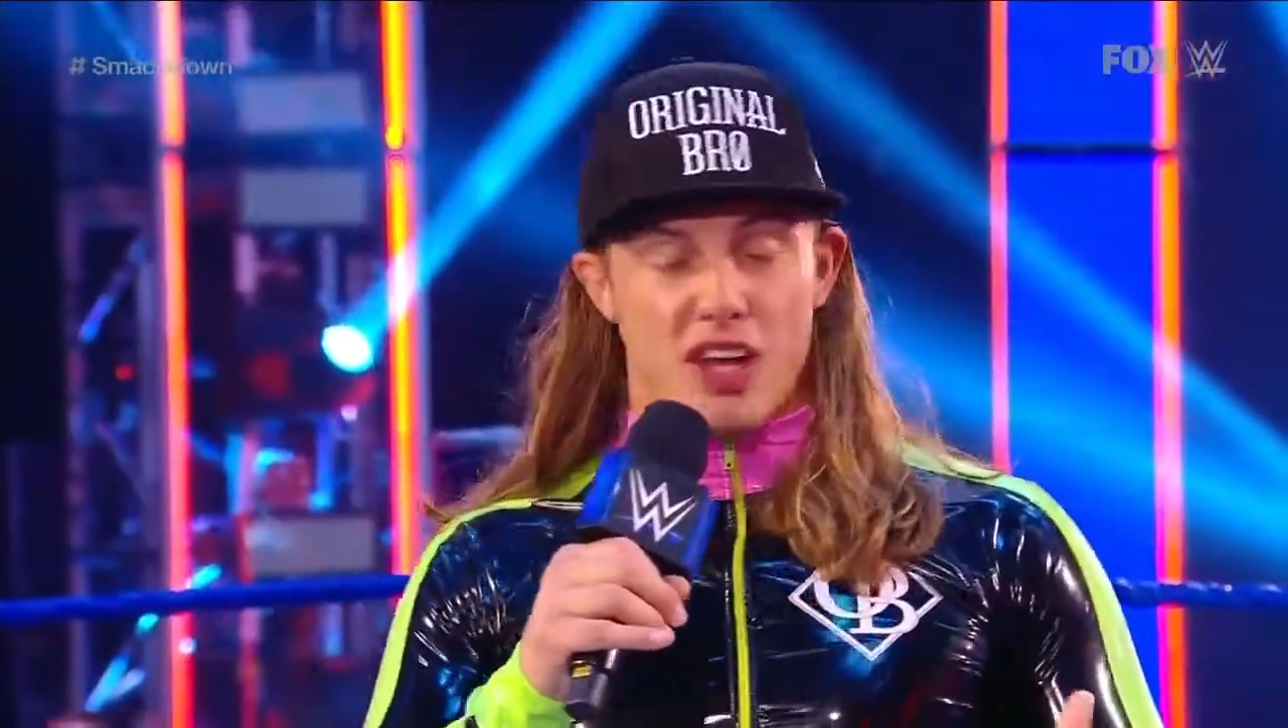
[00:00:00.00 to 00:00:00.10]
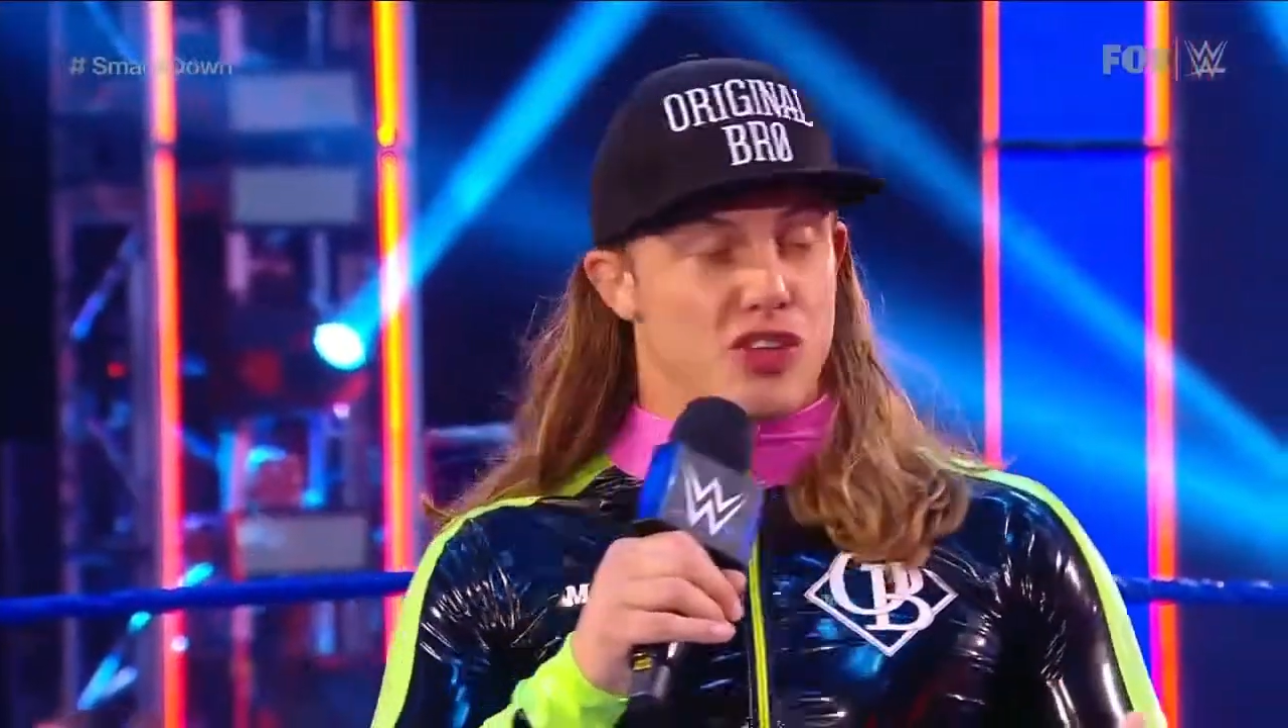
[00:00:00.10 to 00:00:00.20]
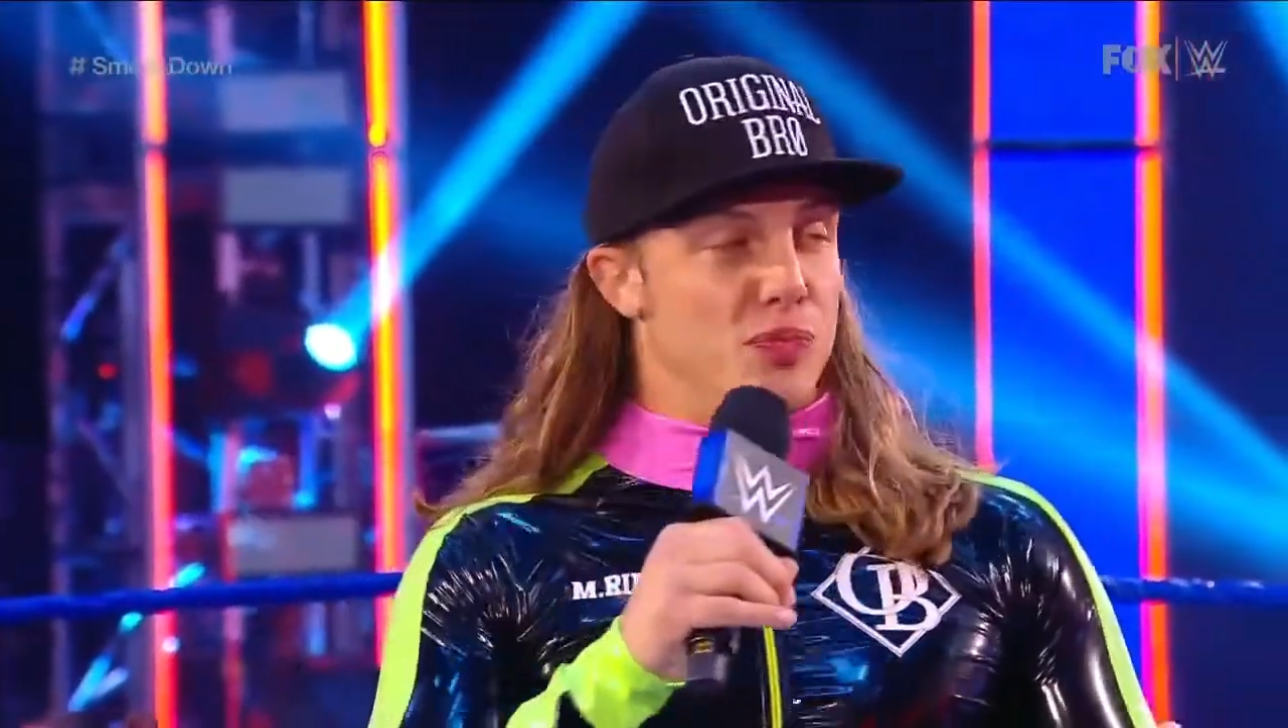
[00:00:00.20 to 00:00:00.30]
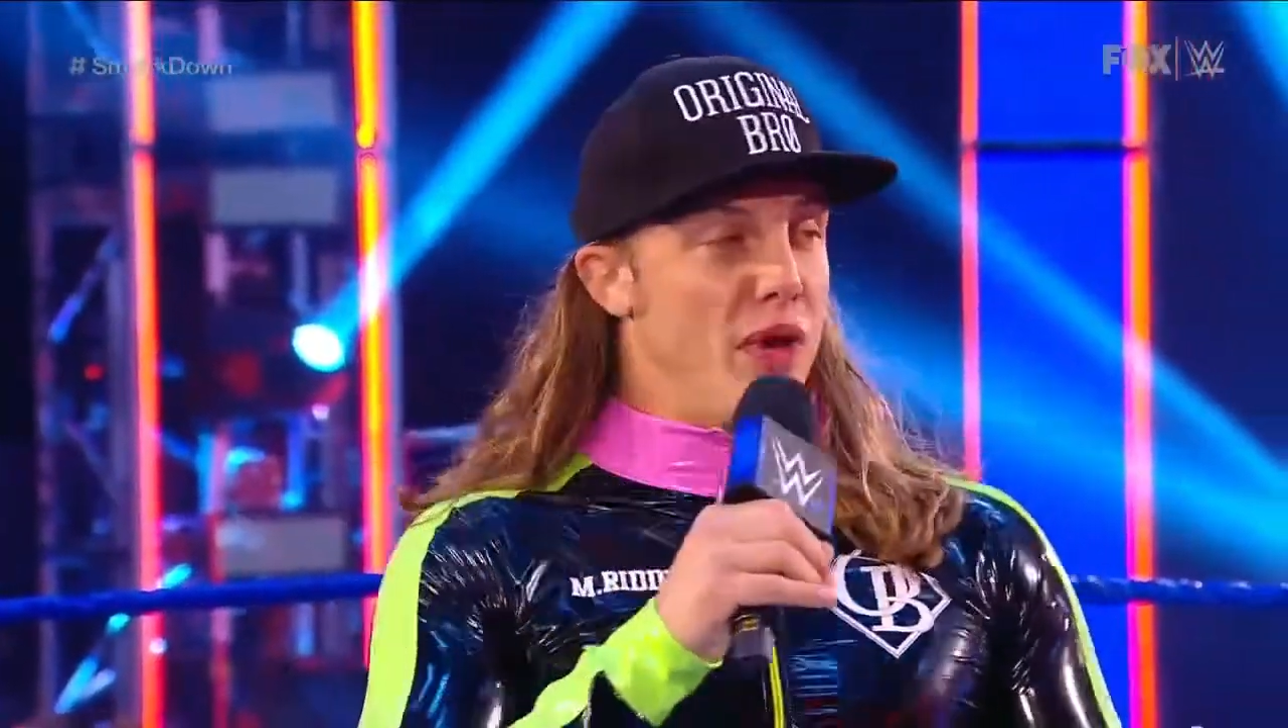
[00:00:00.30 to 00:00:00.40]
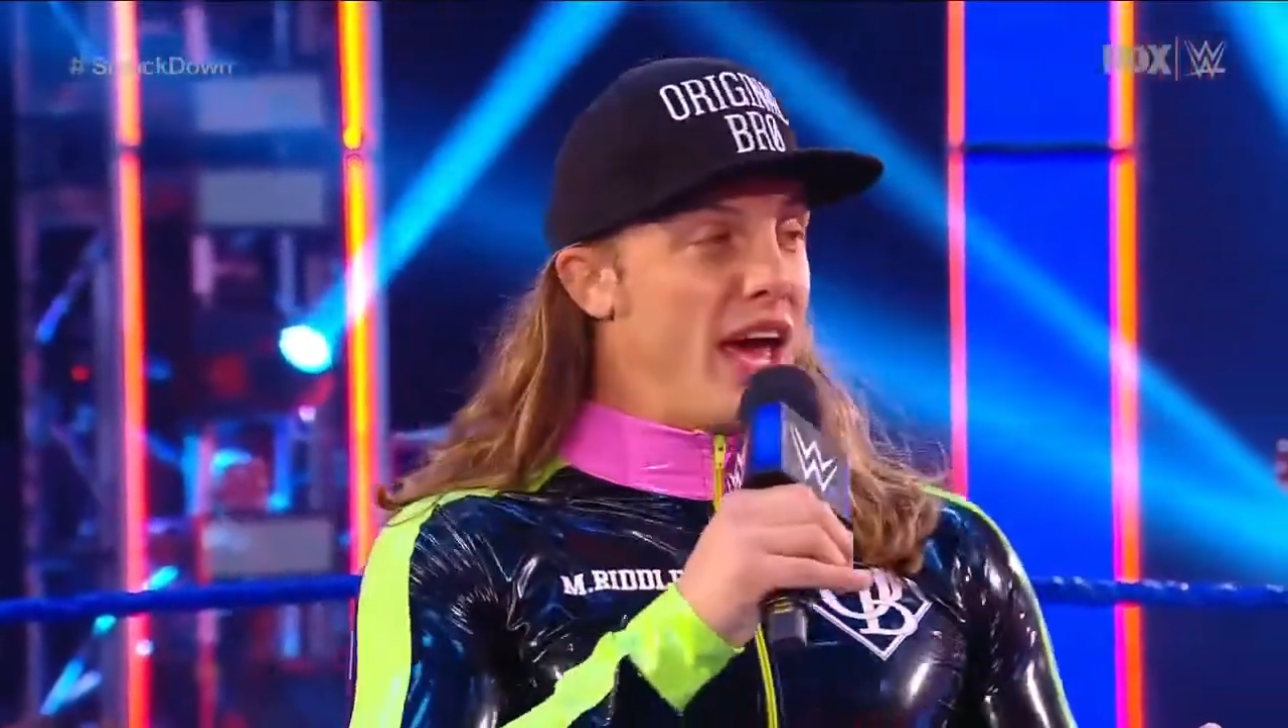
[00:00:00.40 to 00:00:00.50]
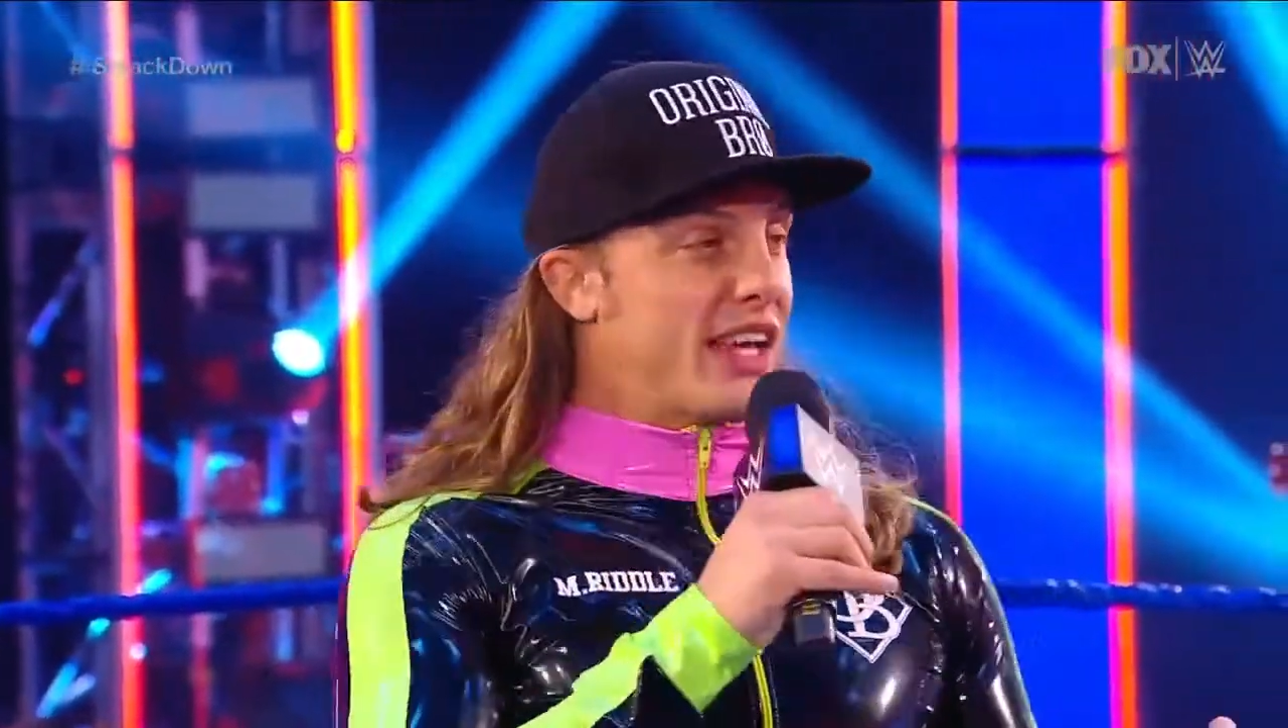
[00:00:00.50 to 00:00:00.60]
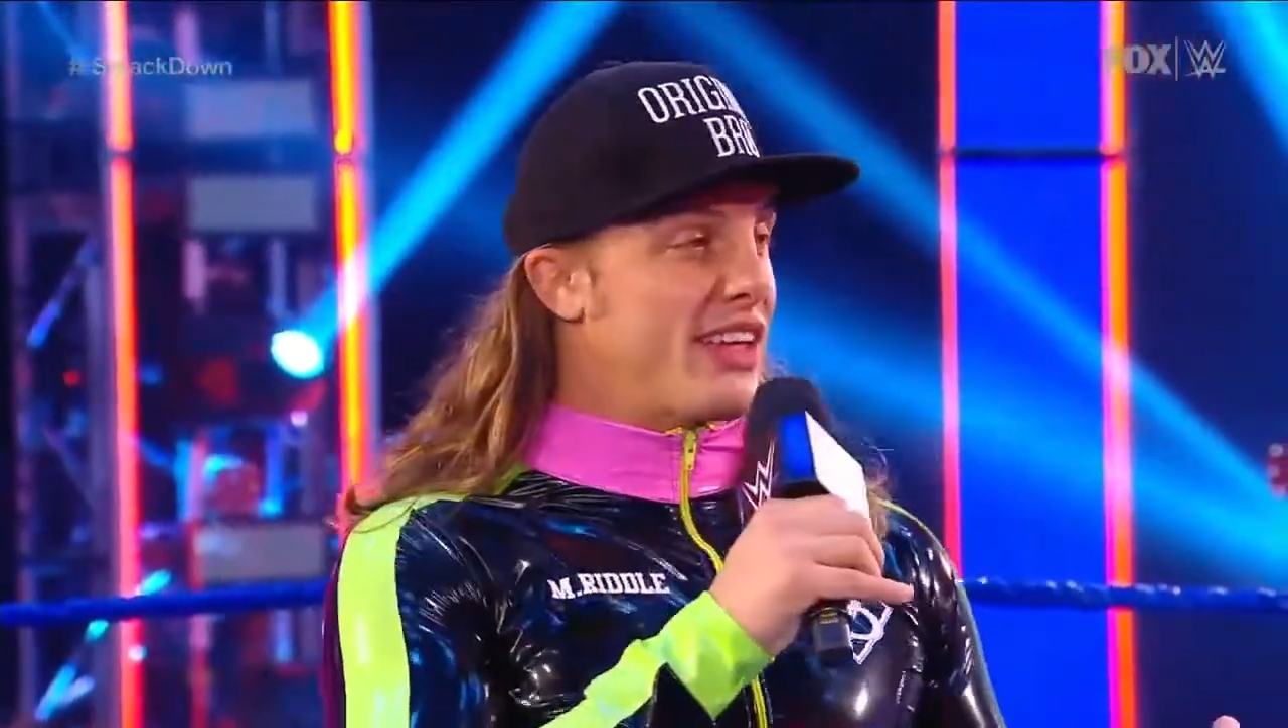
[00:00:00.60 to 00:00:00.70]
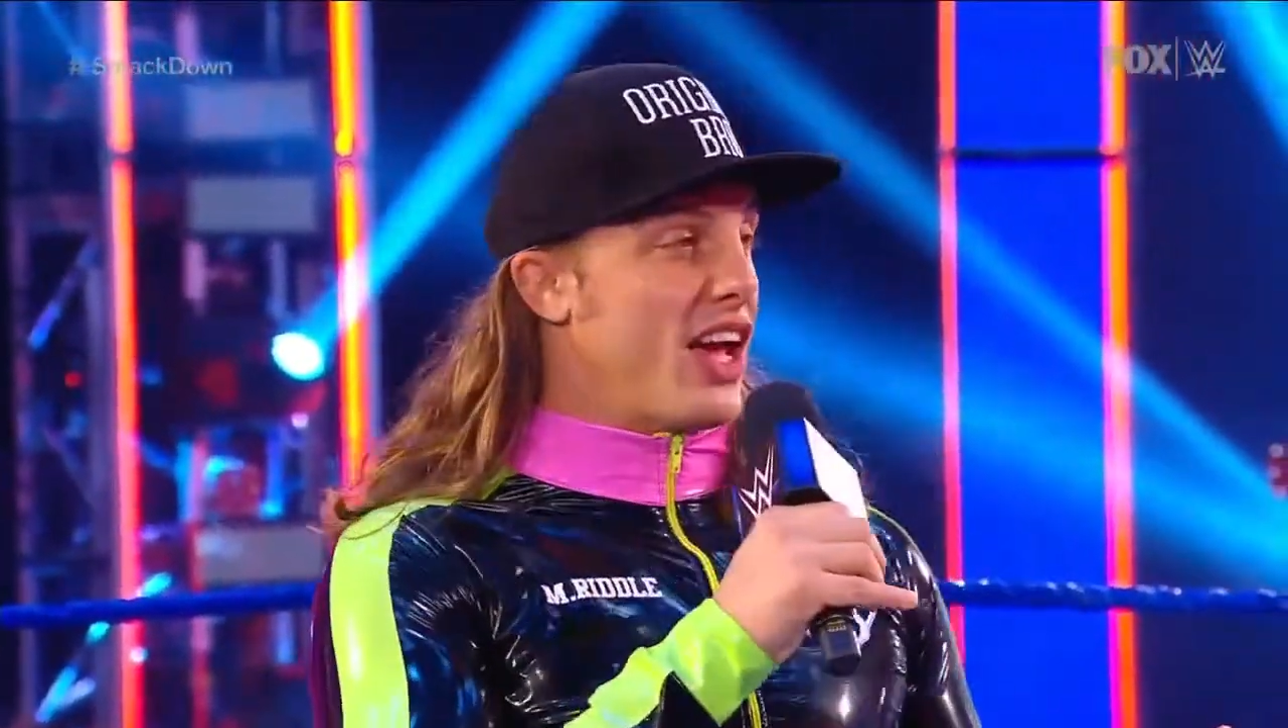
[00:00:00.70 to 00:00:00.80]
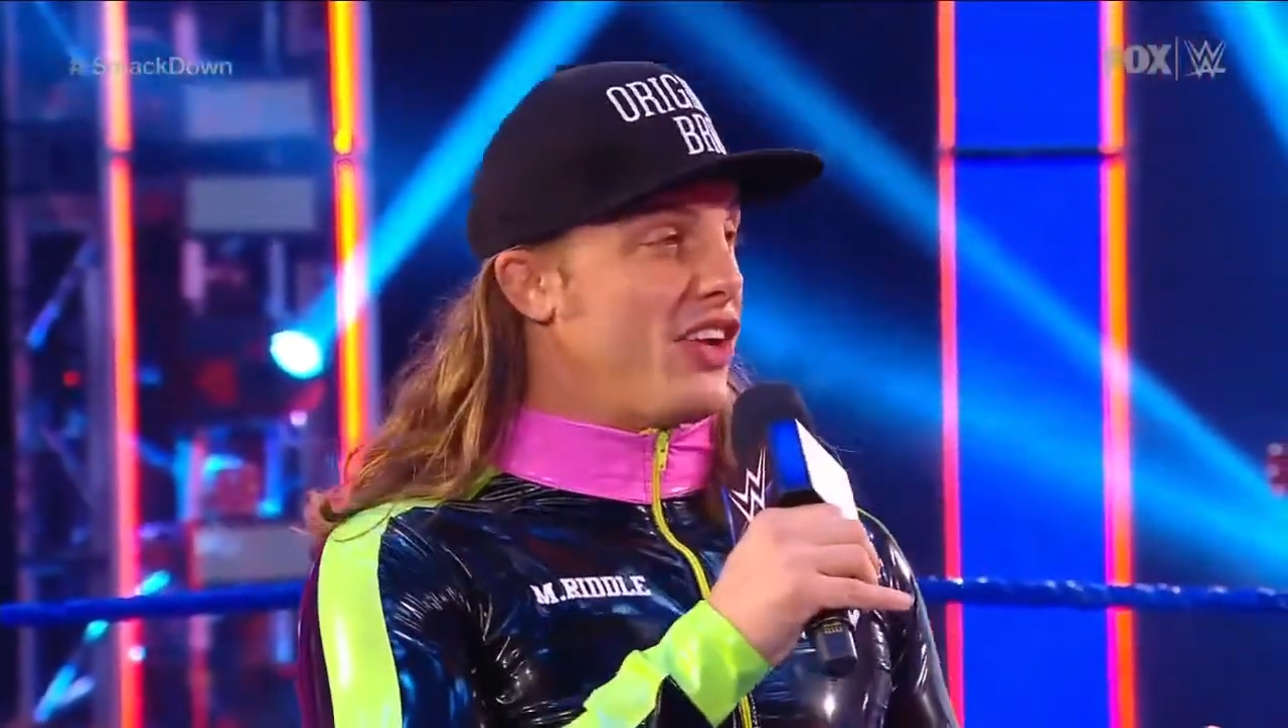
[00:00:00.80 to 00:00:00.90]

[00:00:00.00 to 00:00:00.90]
SmackDown